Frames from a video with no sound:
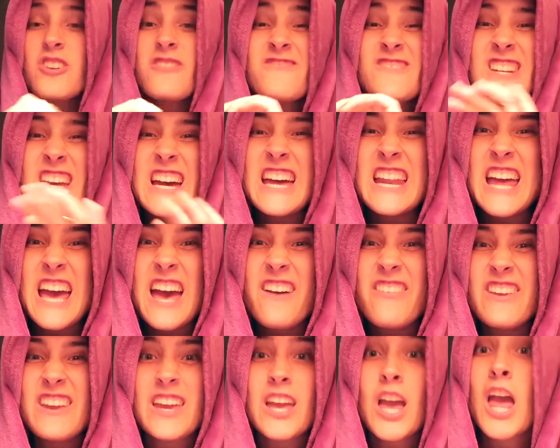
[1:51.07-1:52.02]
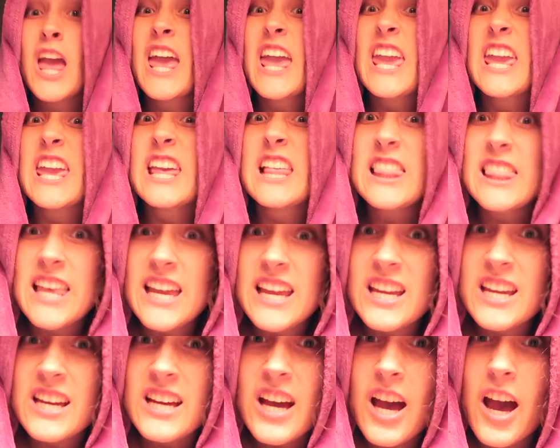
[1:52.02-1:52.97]
of not having a
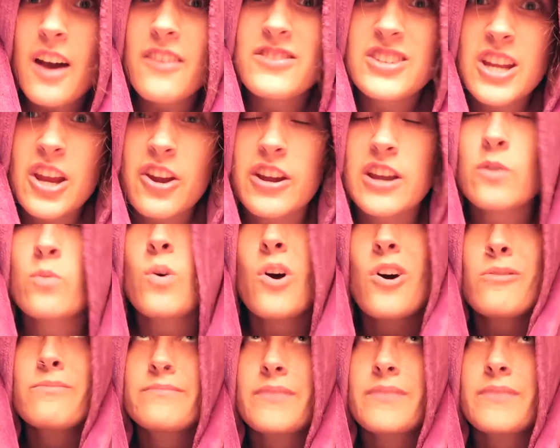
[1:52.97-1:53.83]
lick of dairy, well,